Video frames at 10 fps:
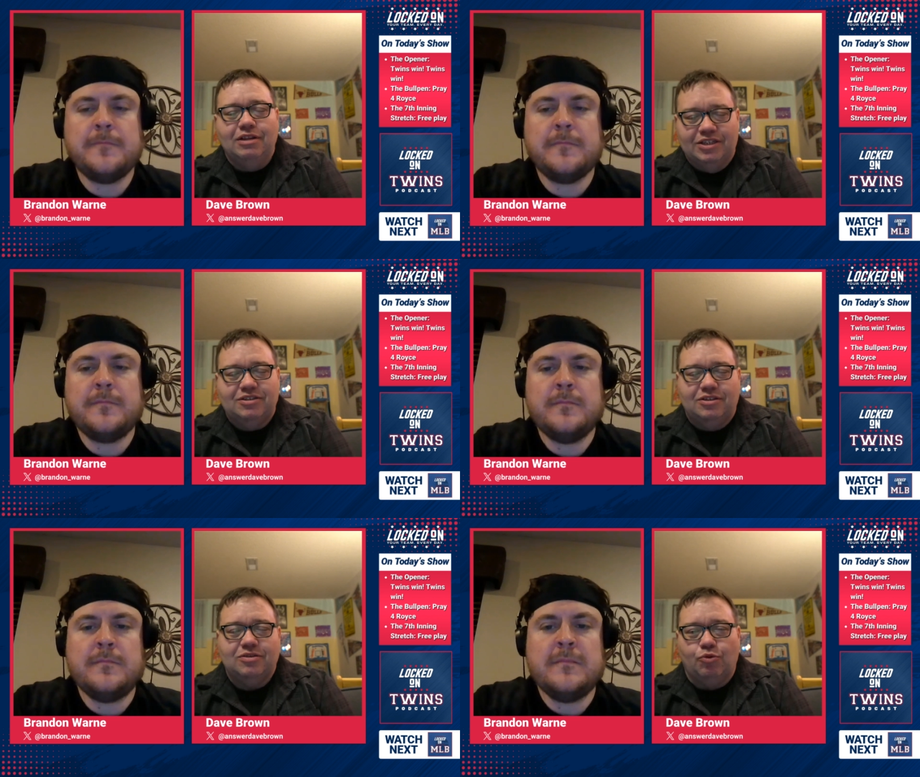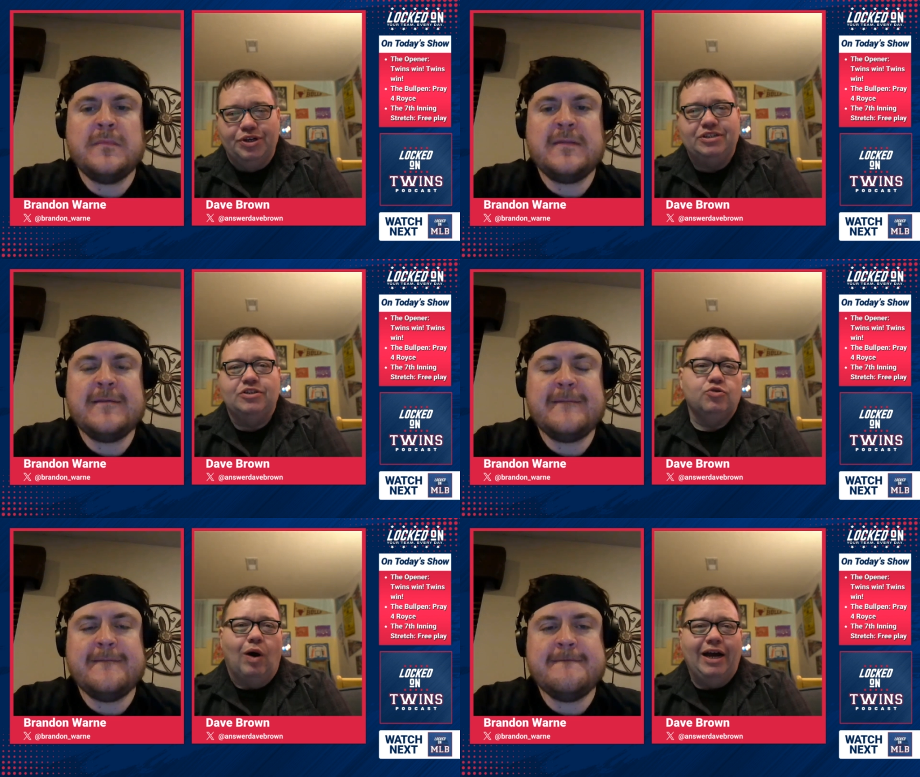Speaker 1: lists some reasons
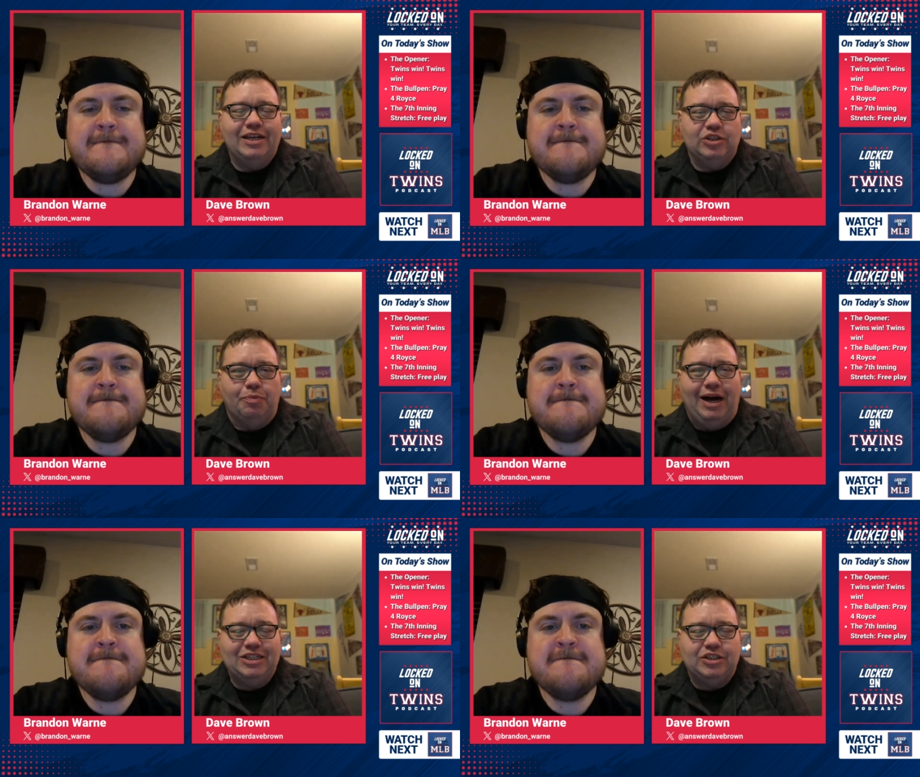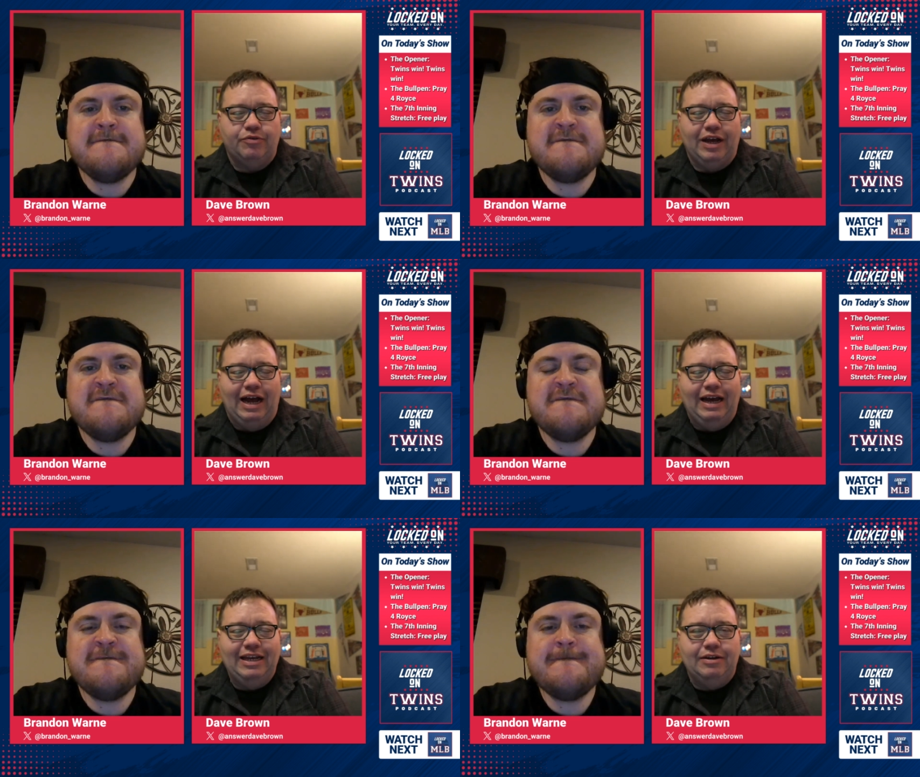why he's a positive
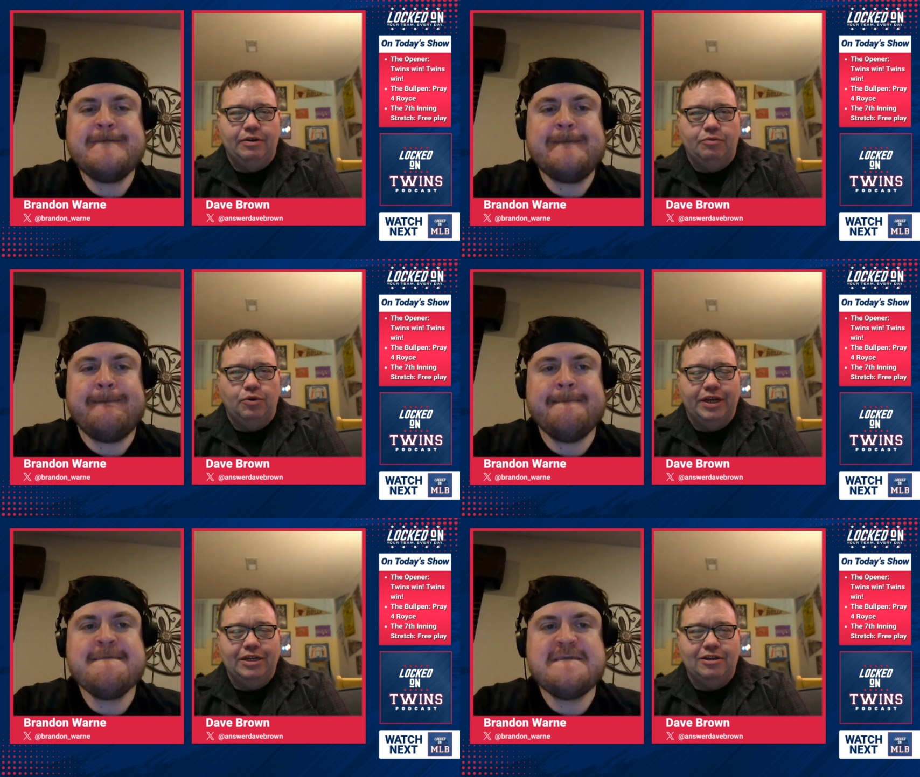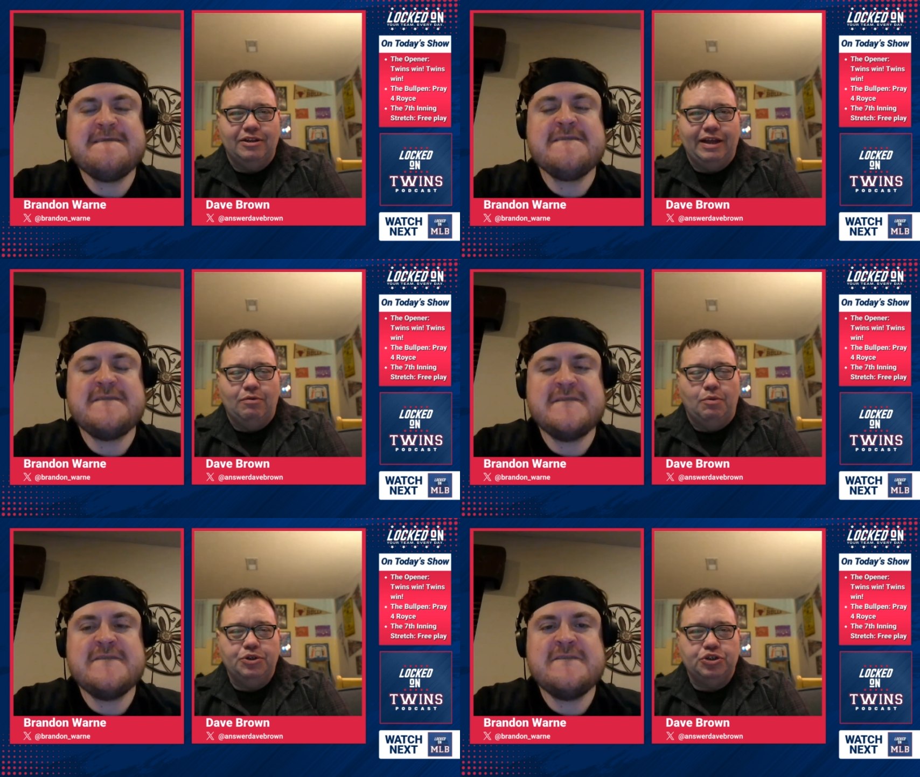guy, and, and we'll get into that
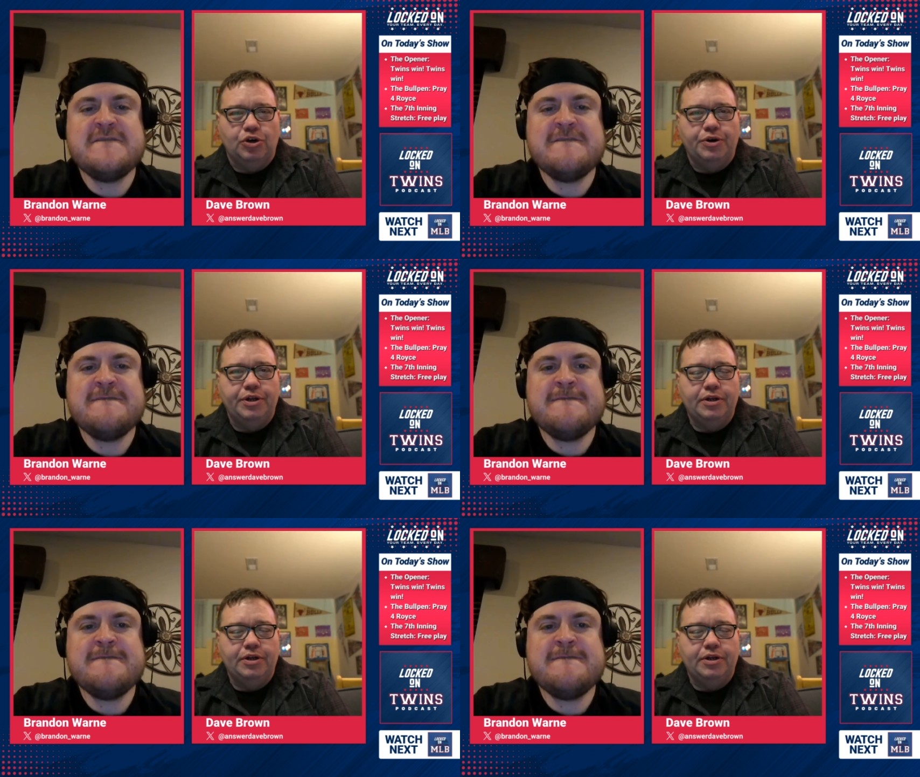when we show it.